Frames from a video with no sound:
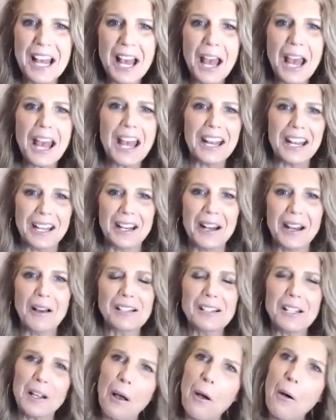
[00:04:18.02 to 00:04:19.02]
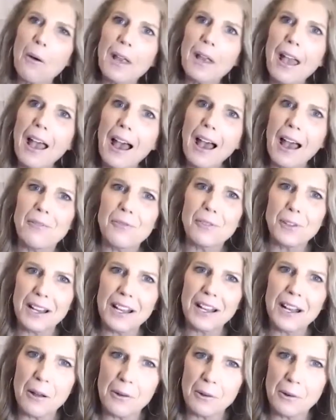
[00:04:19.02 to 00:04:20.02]
You know, it's like, oh yeah, I forget
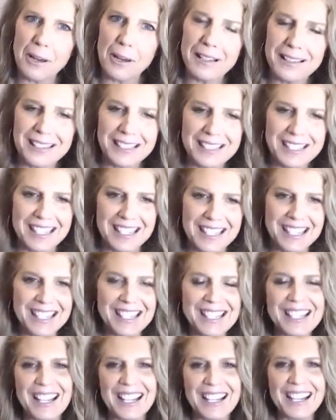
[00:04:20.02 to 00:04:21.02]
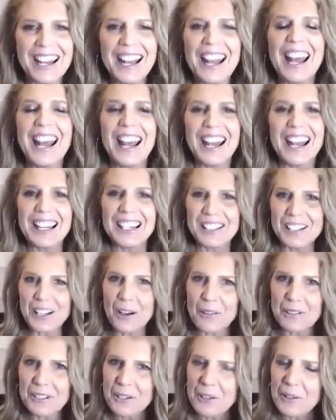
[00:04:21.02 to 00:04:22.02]
how great this is. And so it
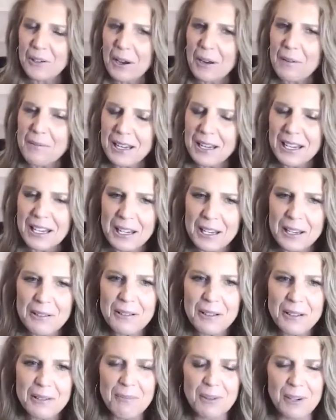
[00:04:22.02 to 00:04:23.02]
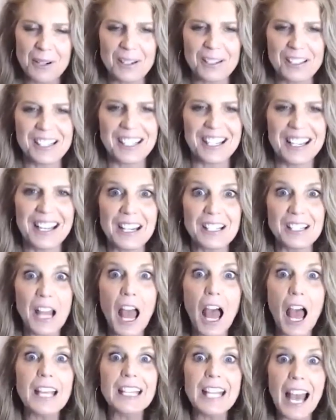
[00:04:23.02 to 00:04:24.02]
was so great meeting you in person. And
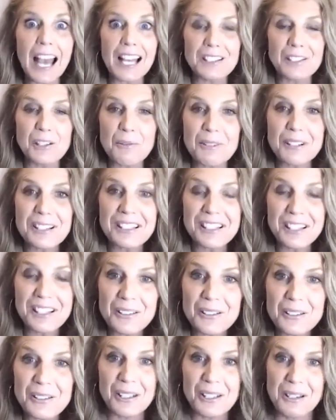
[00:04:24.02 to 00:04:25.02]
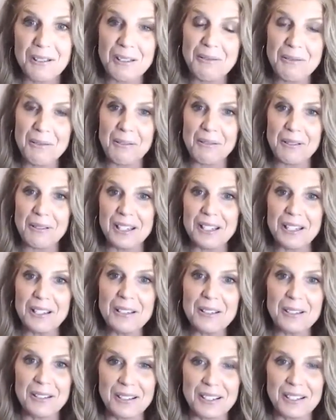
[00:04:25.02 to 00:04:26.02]
yeah, so much synergy with what we do.
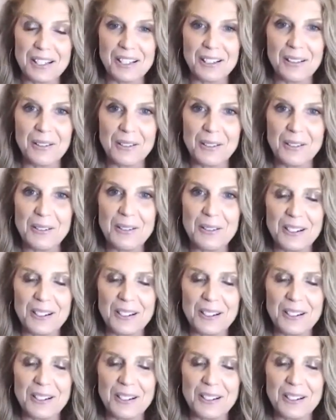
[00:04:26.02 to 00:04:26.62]
It's so cool.